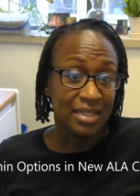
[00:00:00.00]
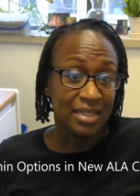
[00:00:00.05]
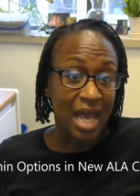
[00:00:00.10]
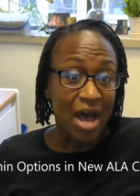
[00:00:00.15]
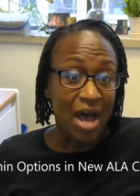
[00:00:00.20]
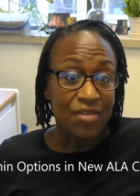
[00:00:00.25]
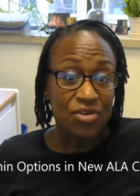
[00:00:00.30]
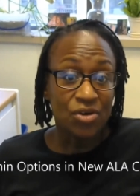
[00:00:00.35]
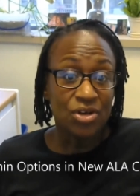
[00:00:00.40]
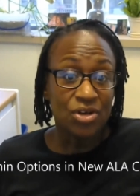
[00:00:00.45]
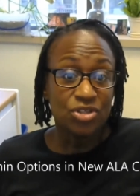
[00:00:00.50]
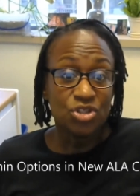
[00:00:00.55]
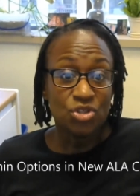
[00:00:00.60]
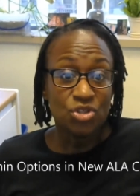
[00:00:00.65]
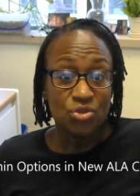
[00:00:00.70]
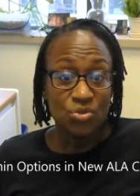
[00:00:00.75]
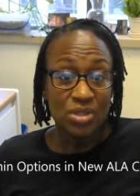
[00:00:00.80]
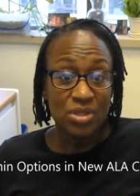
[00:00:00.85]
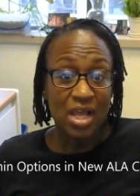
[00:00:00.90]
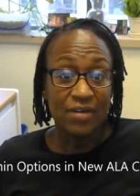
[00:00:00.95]
Now there are
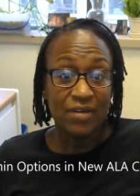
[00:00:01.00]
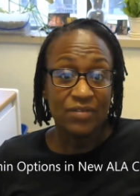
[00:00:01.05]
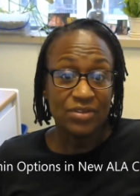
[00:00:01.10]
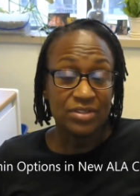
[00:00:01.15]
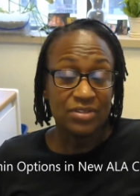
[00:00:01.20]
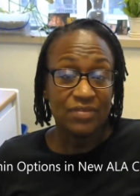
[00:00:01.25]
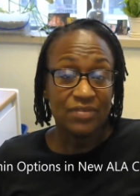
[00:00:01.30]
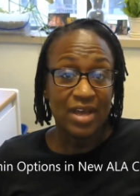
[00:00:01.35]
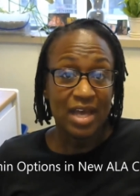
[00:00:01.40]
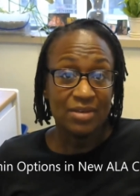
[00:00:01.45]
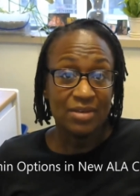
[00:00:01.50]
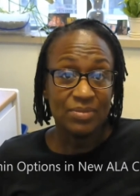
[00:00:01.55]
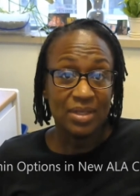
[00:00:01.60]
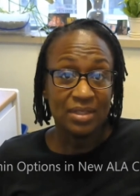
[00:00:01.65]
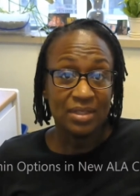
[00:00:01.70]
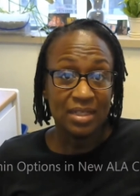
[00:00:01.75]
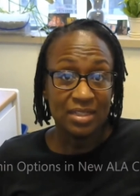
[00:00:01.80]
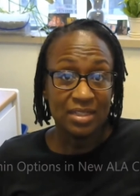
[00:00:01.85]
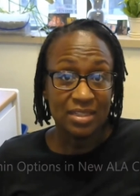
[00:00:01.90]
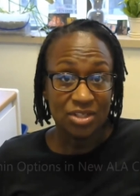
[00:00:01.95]
two levels of
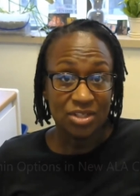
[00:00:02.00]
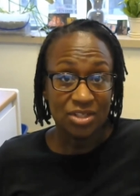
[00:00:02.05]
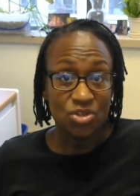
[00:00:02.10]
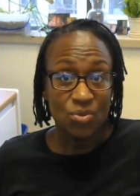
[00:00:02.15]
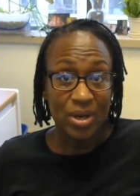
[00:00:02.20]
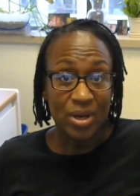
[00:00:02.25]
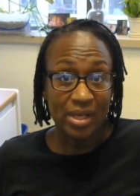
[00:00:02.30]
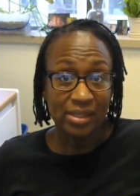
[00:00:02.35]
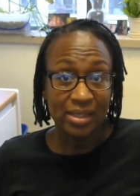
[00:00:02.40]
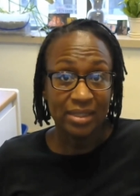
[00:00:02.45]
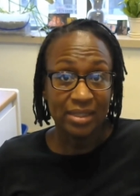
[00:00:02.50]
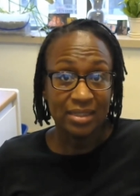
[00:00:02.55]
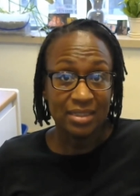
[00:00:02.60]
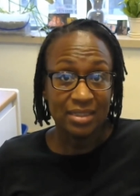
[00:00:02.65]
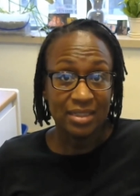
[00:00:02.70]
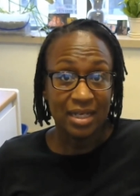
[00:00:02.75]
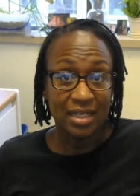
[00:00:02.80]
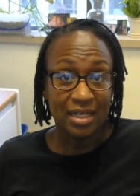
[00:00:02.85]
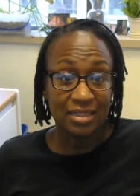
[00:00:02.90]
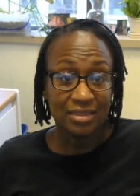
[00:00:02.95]
admin in the new ALA
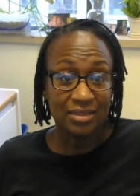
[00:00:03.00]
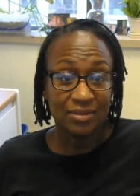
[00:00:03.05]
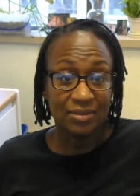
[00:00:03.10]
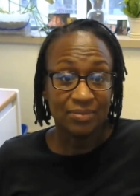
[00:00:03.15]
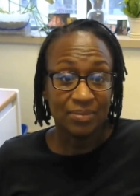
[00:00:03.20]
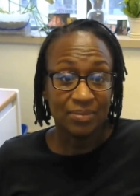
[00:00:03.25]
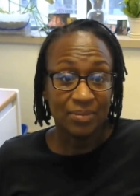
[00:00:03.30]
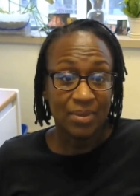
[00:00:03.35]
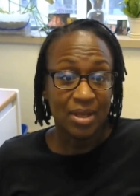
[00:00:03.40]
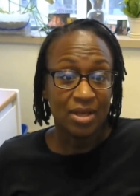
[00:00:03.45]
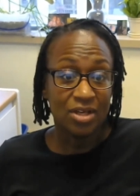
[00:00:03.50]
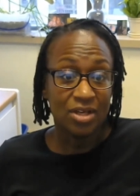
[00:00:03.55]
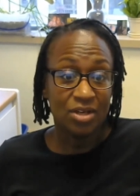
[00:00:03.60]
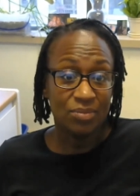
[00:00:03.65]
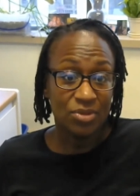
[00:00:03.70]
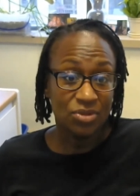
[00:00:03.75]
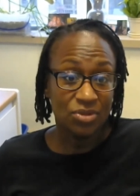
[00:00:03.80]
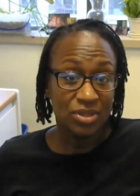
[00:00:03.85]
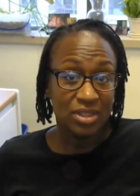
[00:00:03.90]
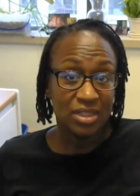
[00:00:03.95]
Connect,
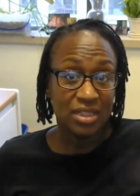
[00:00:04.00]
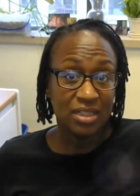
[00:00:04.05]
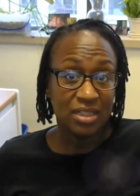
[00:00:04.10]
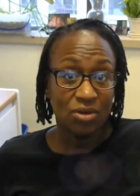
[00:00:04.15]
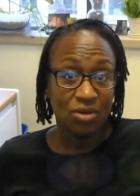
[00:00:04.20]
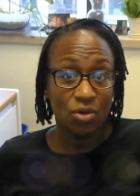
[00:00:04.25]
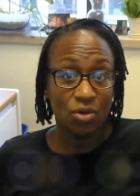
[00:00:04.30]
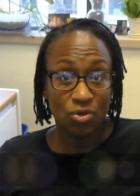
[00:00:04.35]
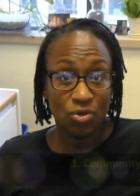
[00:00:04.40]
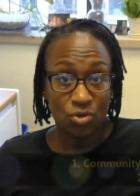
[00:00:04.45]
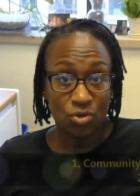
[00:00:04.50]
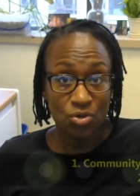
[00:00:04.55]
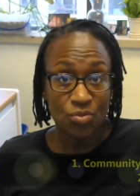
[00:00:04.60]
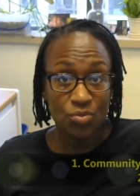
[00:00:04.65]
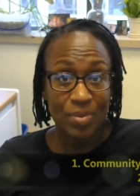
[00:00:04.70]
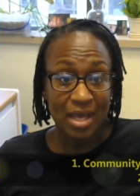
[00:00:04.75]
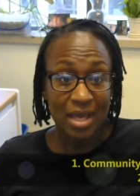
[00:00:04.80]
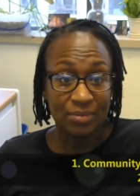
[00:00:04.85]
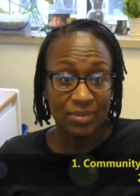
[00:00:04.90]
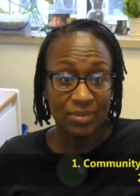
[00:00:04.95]
community or
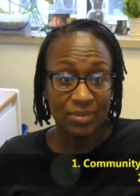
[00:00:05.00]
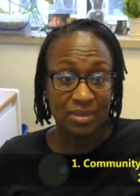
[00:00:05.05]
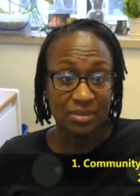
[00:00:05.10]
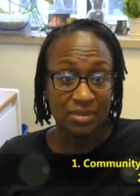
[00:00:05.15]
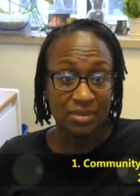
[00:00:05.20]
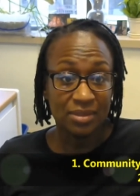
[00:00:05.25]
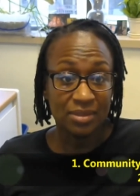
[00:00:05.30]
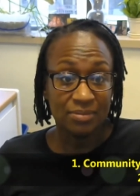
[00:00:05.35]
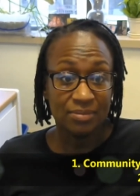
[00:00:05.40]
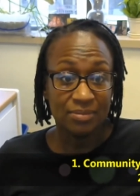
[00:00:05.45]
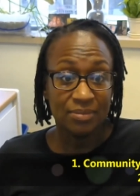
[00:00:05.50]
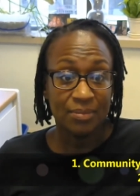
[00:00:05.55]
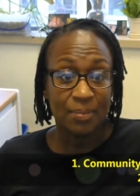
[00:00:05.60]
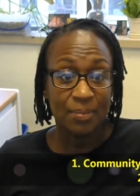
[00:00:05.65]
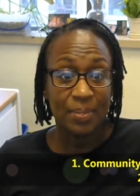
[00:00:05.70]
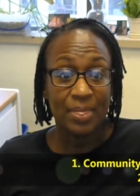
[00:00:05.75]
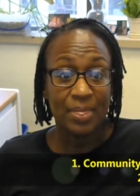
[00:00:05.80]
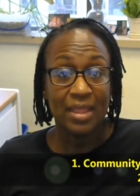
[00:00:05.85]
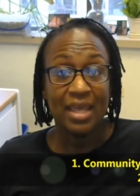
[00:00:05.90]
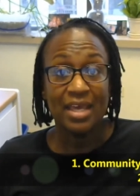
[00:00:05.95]
group admins
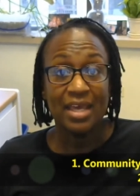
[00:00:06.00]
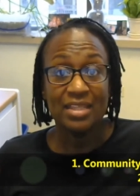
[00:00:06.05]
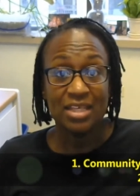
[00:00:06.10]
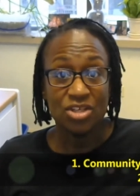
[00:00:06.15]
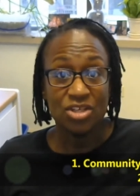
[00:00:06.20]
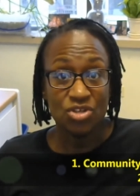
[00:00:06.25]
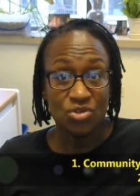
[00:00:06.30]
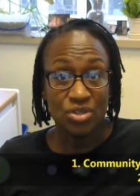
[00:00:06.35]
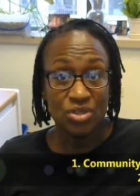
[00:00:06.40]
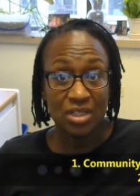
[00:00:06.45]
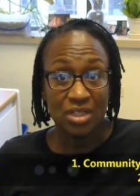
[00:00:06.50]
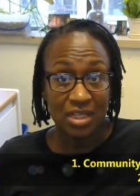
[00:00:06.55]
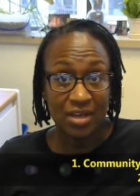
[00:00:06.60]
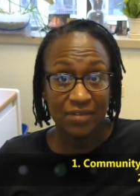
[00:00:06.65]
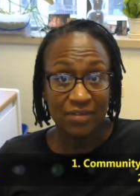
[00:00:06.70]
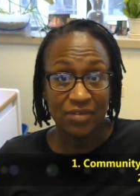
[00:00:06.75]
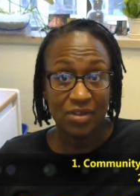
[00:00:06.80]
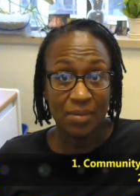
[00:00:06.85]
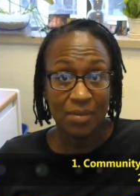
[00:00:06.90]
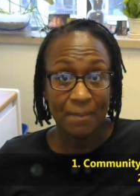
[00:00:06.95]
and the unit
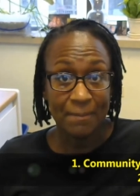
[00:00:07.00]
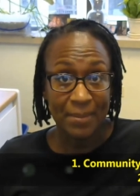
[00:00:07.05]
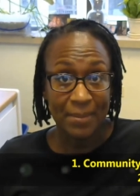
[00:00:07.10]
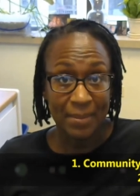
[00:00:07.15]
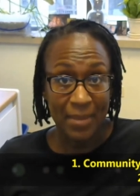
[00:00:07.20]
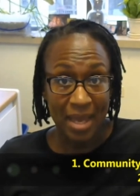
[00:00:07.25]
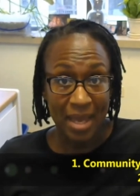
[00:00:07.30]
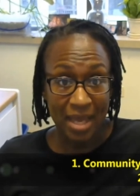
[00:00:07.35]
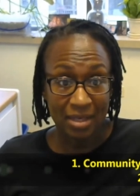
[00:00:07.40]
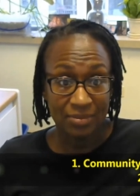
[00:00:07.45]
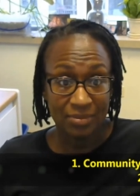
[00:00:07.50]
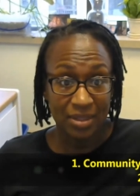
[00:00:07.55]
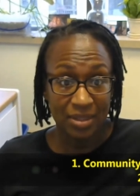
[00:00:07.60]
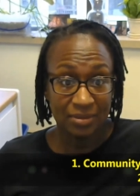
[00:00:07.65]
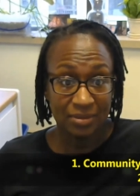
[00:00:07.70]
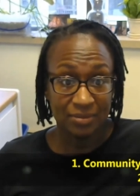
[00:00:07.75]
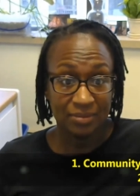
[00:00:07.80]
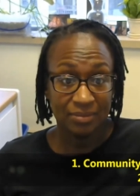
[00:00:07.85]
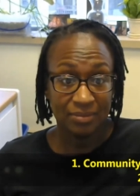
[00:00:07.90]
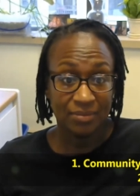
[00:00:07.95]
level
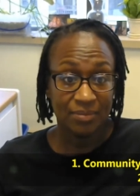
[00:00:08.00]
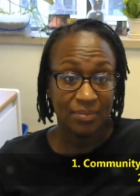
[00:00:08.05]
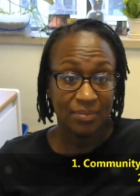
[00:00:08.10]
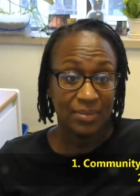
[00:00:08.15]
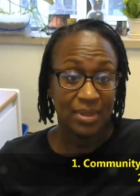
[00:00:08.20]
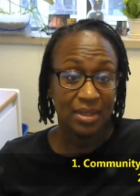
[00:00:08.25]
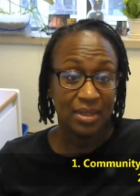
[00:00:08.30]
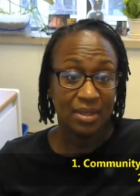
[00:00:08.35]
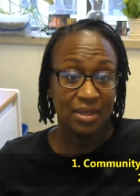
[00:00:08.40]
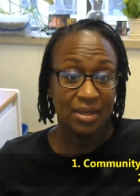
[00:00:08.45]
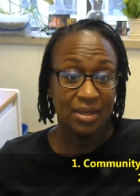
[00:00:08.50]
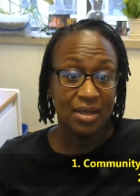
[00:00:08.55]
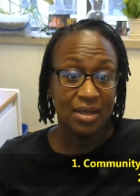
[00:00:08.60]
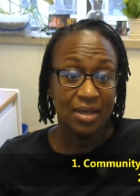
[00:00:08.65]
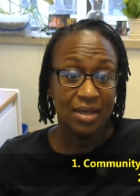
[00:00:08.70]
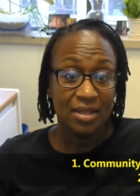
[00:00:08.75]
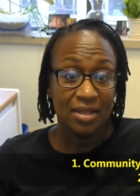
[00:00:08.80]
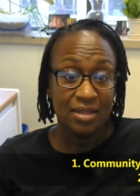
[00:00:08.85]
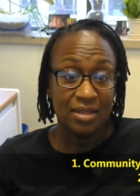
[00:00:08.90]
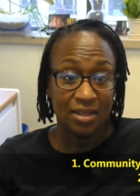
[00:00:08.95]
admin.
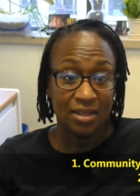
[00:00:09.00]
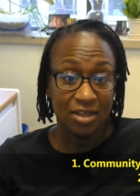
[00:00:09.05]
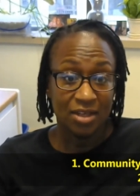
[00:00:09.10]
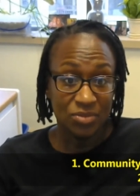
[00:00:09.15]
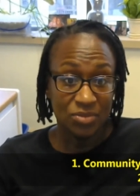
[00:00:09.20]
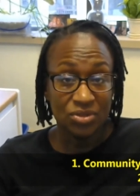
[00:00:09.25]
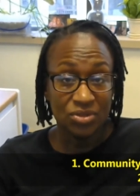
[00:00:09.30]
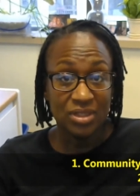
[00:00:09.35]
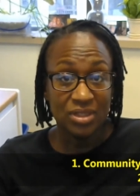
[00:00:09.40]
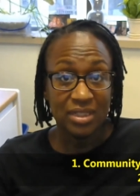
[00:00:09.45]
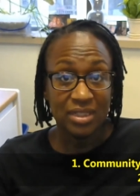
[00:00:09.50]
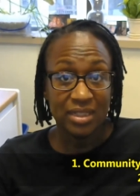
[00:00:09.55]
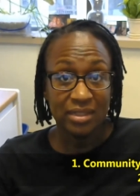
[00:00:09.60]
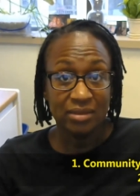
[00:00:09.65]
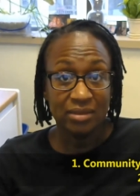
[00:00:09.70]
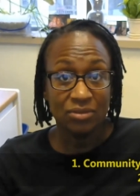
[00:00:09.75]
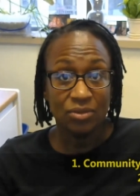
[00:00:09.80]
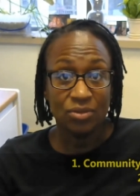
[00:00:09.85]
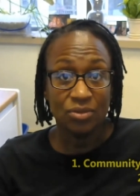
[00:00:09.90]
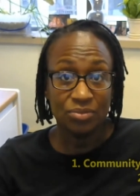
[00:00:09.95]
The
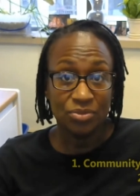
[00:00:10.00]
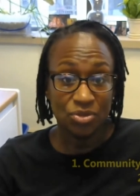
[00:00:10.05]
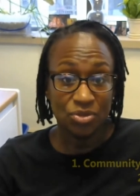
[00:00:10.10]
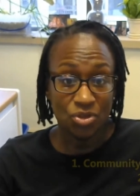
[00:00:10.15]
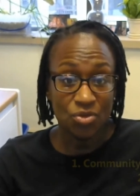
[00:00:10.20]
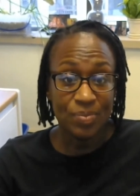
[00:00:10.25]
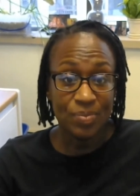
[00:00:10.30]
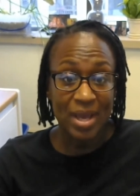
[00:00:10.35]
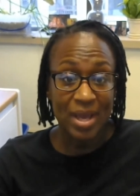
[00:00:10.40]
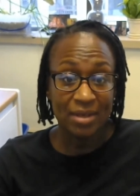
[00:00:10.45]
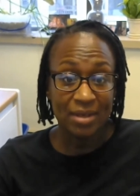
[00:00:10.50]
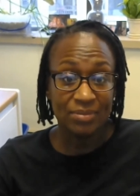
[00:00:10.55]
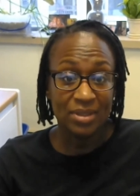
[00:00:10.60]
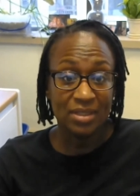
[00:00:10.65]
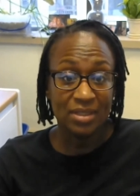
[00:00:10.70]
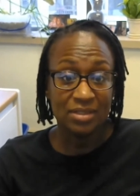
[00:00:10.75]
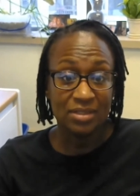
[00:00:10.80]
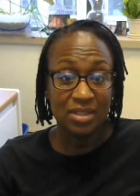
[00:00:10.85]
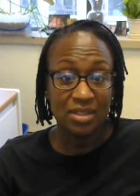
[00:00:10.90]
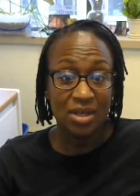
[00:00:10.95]
community or group
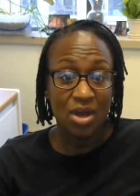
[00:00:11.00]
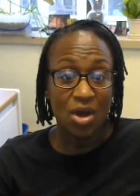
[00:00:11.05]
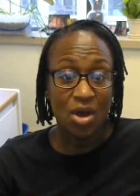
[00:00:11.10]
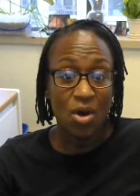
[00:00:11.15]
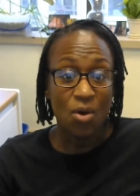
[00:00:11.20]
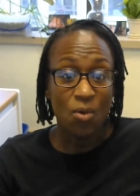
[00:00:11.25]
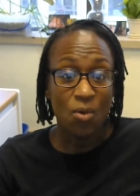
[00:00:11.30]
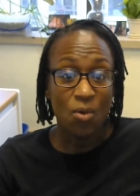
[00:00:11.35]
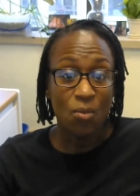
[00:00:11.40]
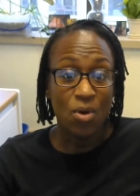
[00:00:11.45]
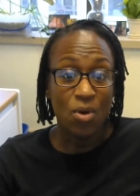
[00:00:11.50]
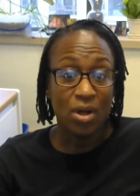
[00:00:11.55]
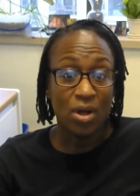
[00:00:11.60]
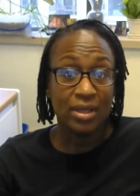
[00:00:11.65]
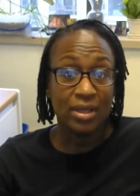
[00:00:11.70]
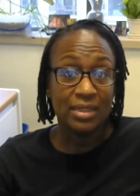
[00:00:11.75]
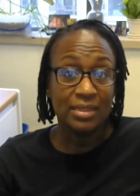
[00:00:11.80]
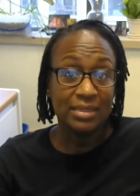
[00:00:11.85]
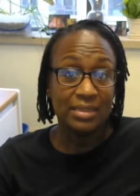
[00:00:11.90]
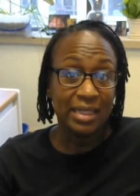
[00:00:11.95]
admins
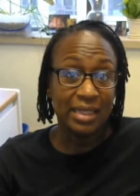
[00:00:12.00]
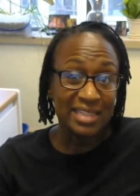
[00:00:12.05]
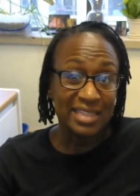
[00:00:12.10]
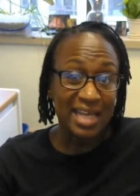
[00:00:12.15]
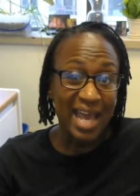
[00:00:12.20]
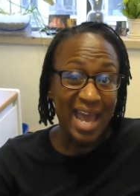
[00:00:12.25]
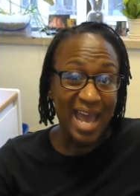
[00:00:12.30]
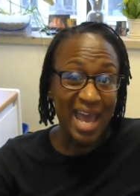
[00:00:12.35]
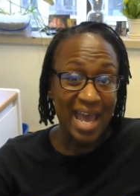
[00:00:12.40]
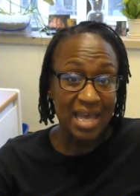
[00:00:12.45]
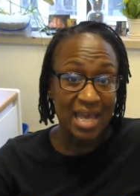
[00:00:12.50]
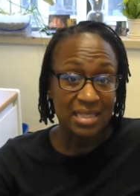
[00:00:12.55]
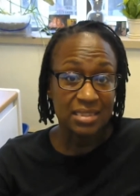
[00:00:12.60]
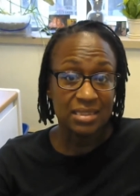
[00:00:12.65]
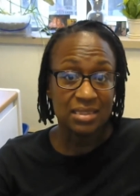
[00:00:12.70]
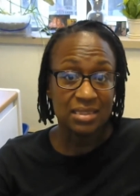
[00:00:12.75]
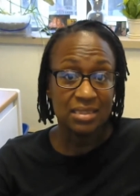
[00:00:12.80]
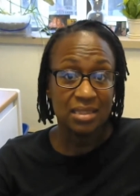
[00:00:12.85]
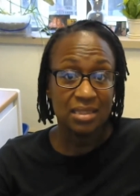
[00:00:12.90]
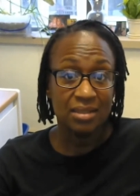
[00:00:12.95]
will conduct
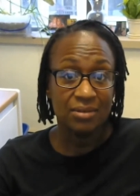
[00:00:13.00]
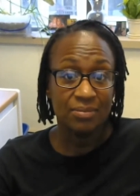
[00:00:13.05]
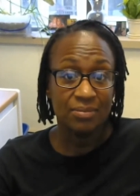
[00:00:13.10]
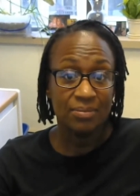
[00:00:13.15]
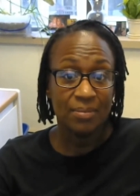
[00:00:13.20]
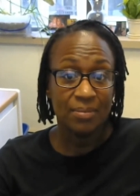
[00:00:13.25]
tasks